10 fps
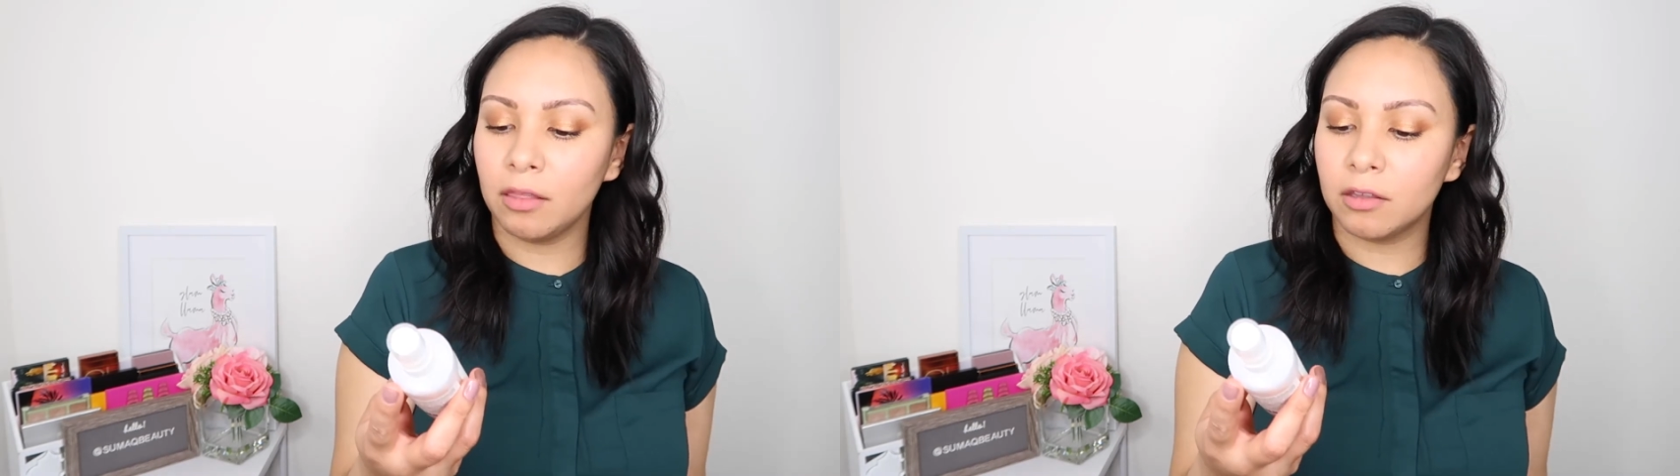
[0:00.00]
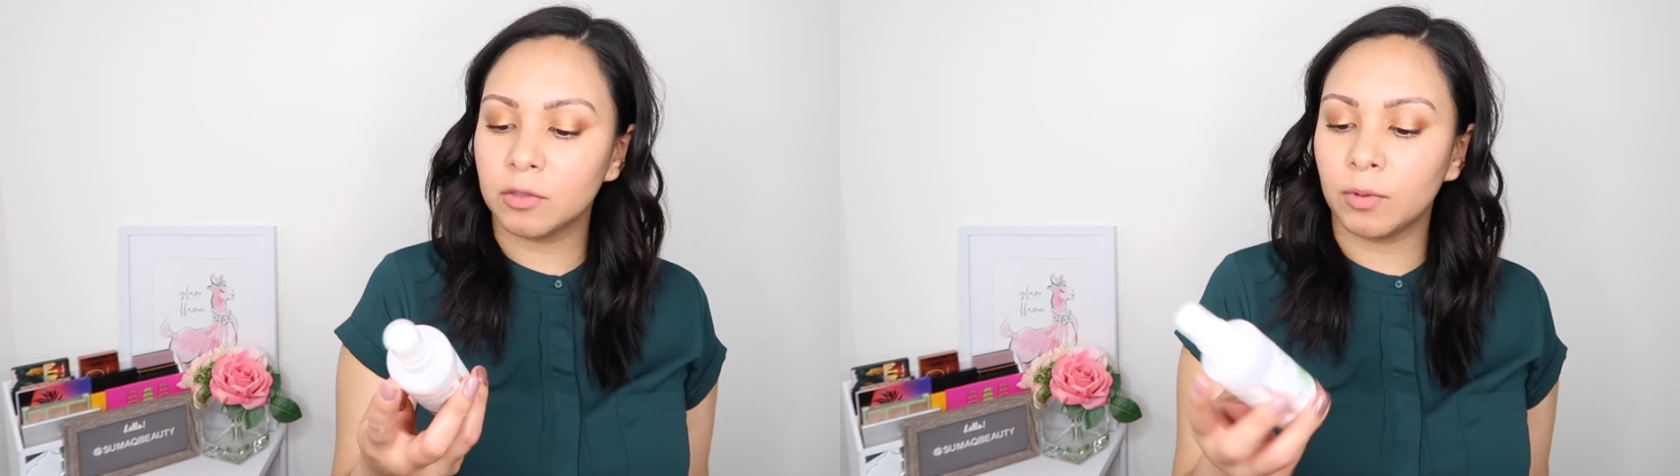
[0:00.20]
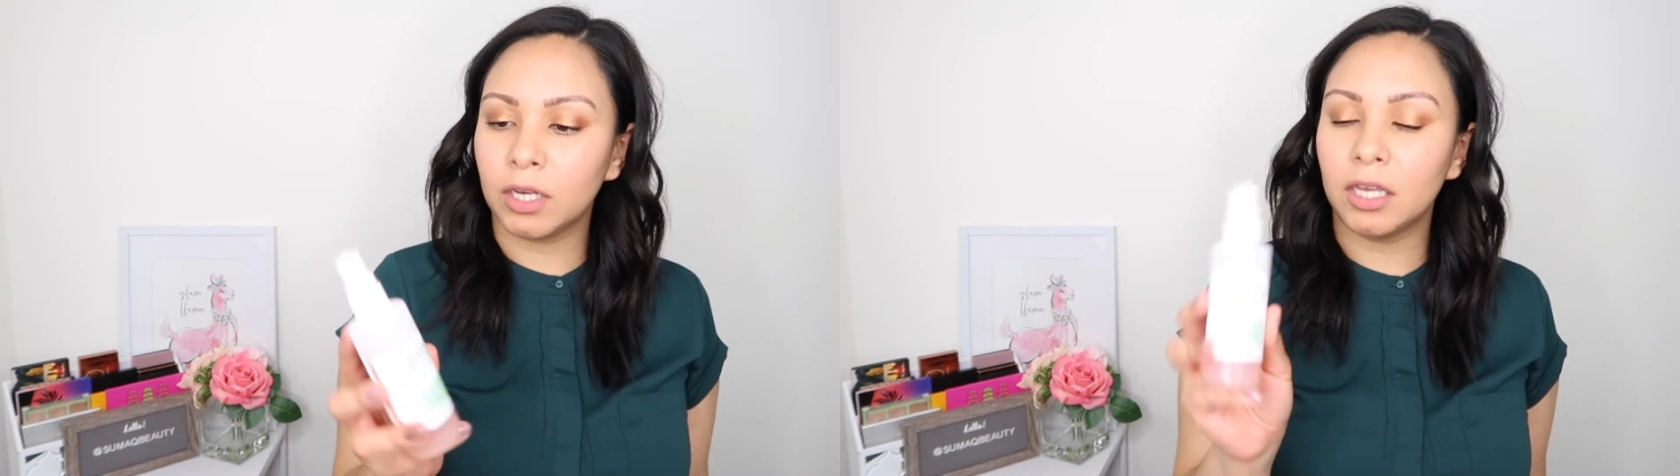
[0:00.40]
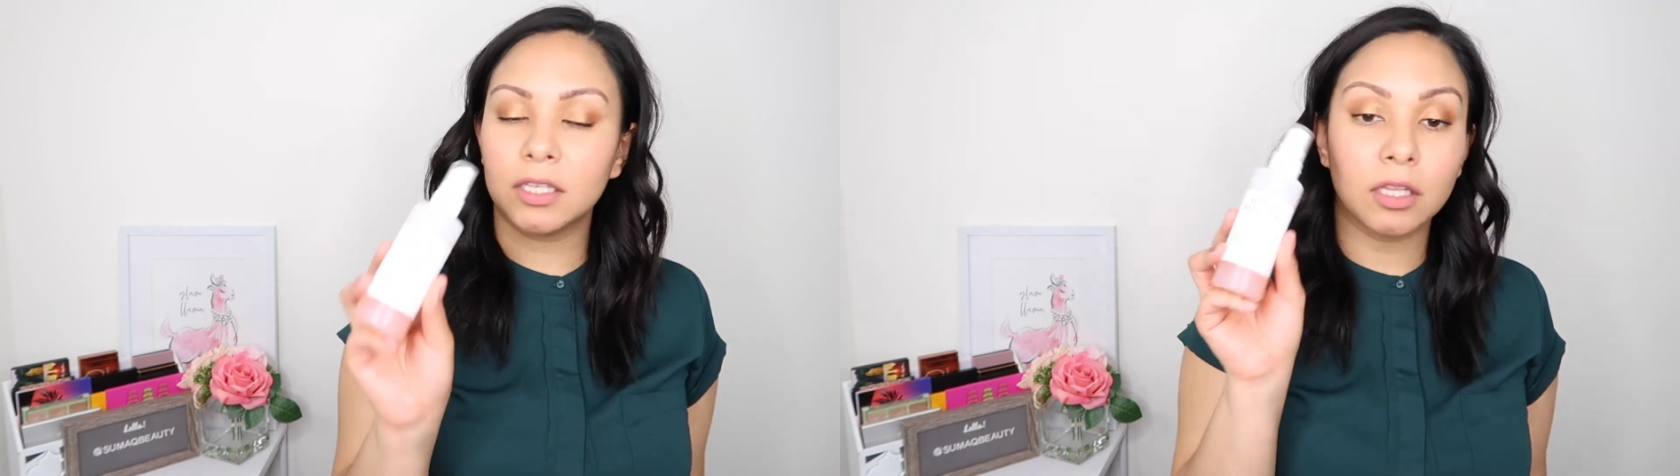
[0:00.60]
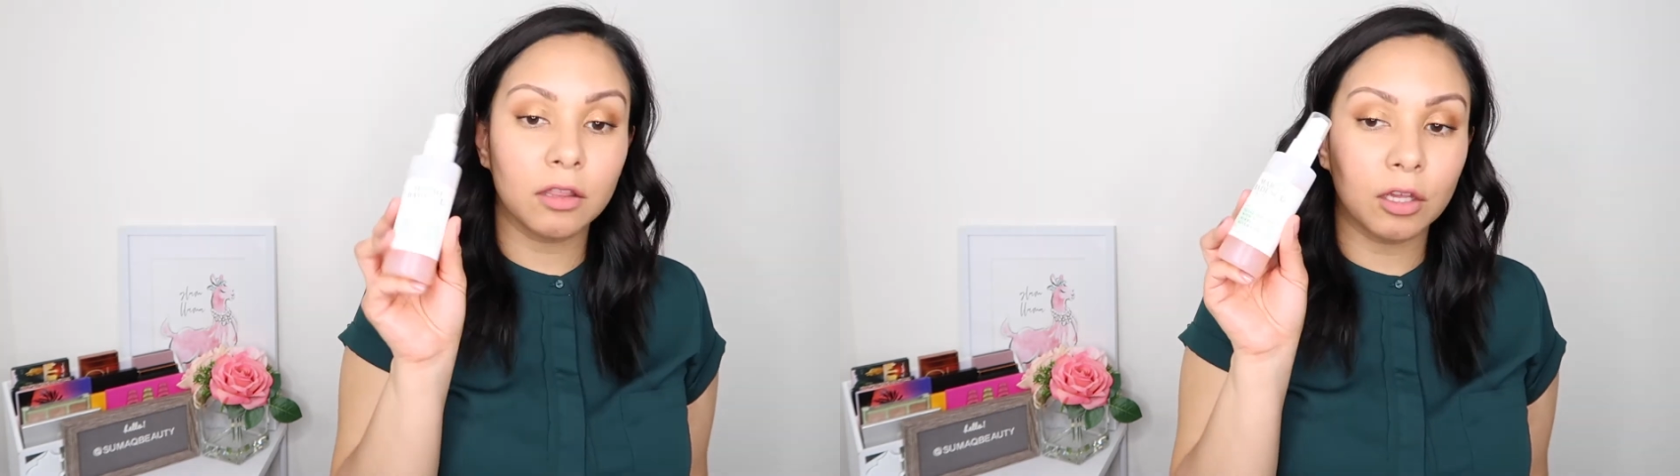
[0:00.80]
This one
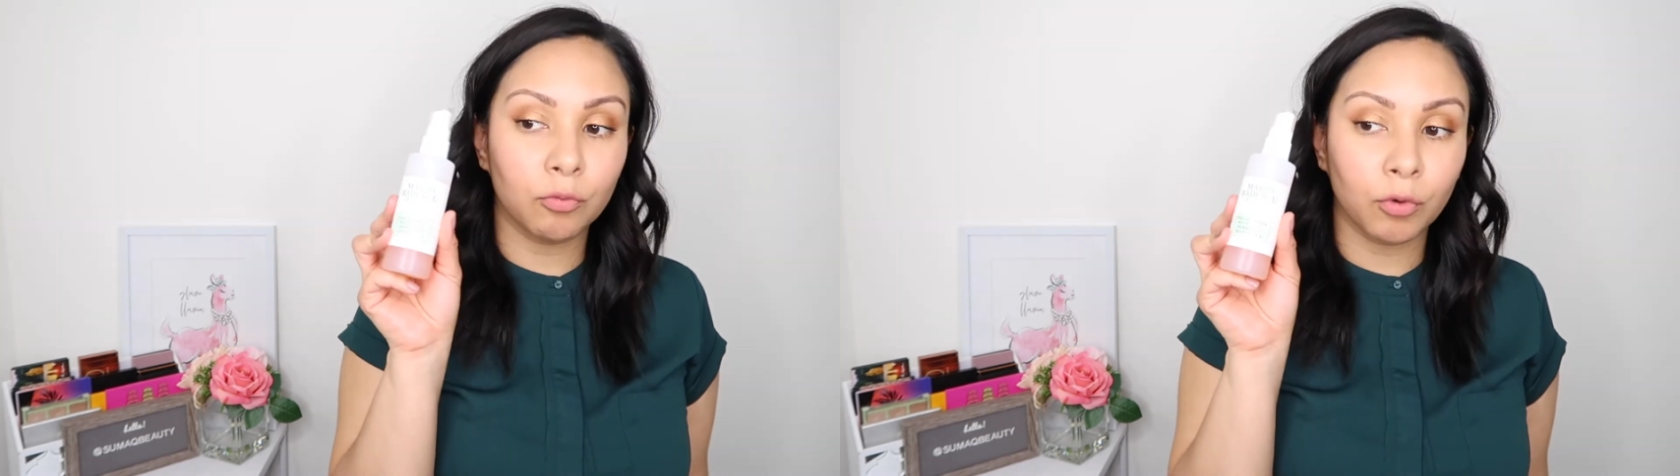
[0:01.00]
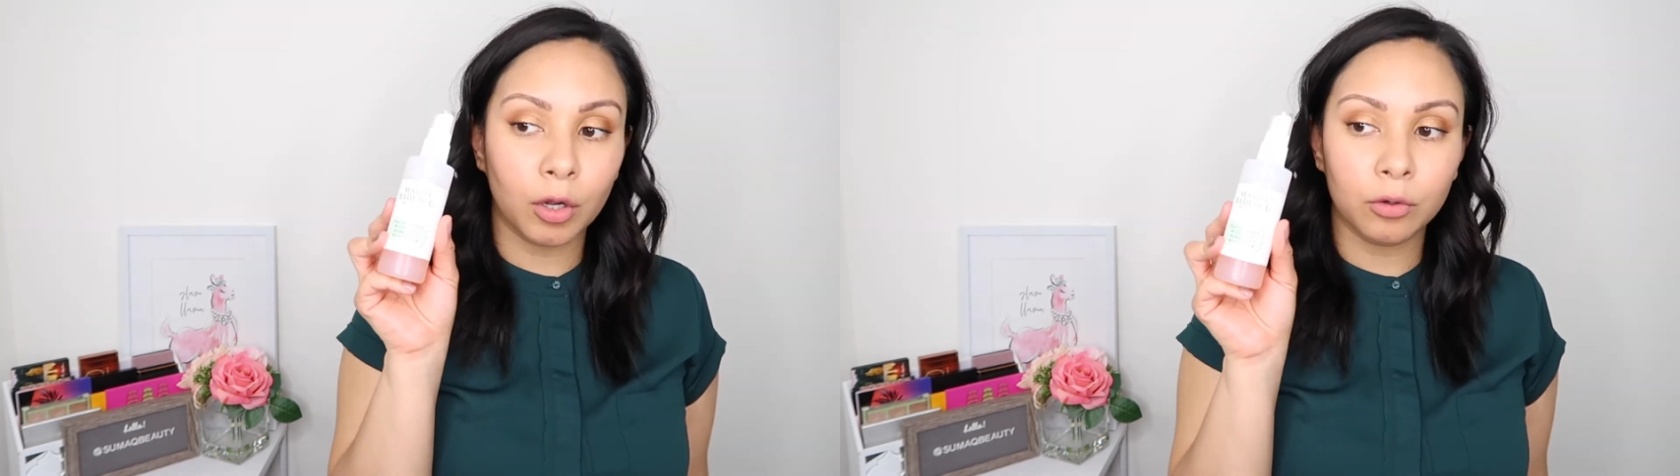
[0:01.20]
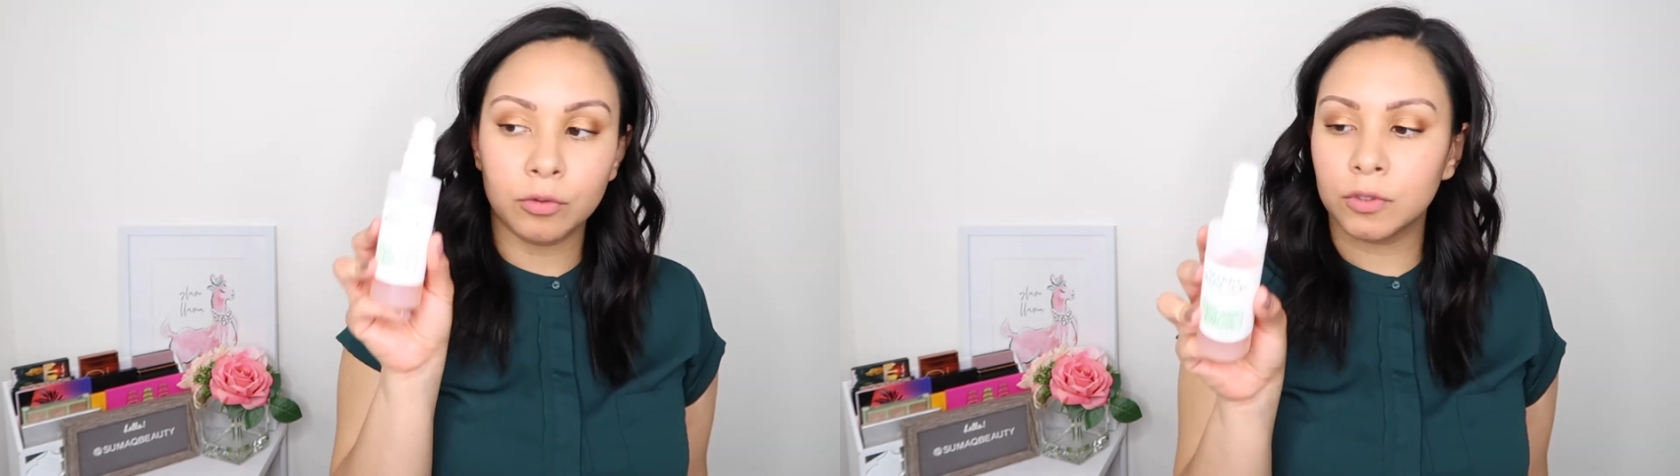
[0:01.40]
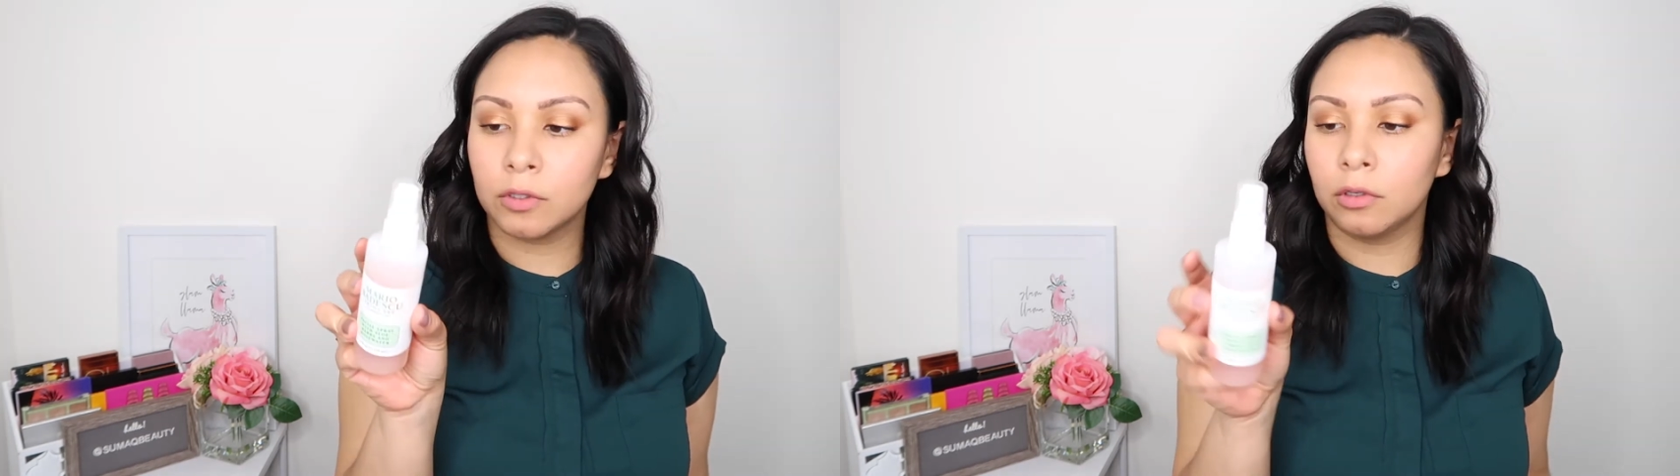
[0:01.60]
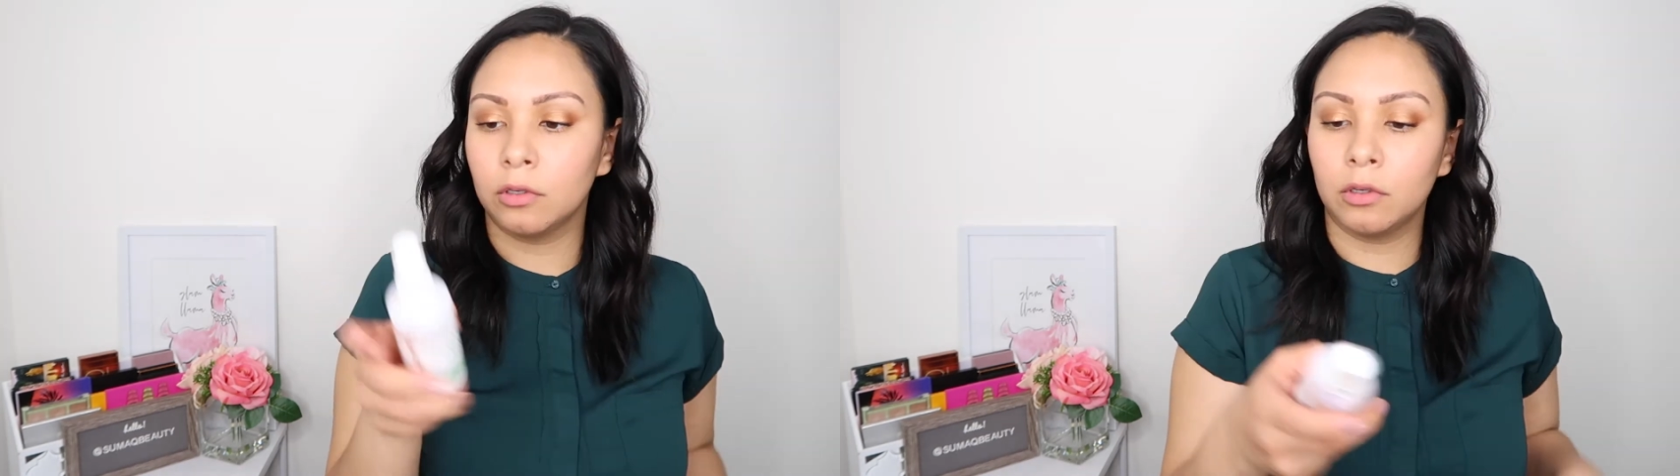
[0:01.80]
is the rose